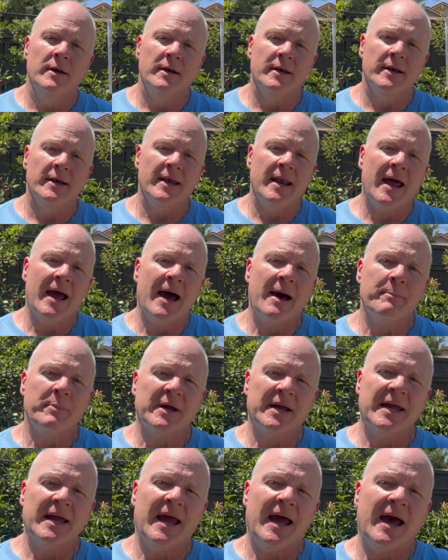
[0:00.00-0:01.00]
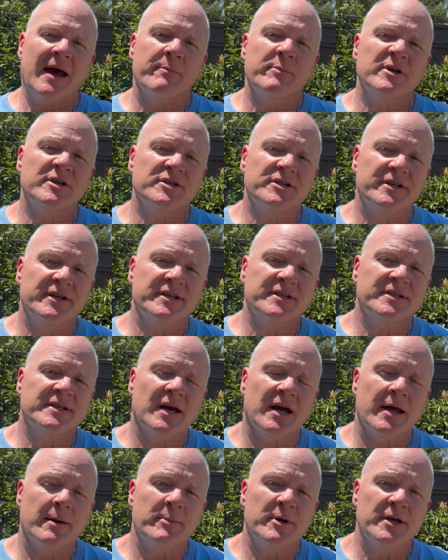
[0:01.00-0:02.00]
Napa cabbage this
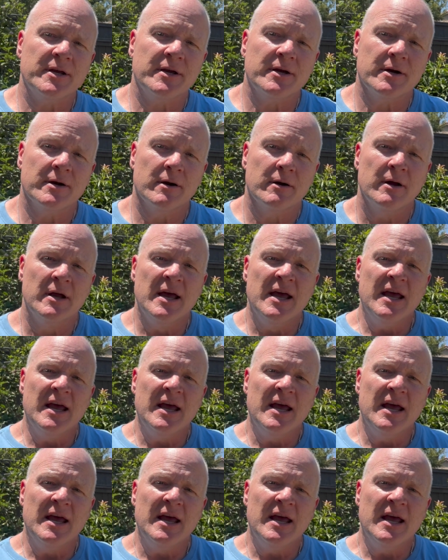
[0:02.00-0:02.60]
time of year.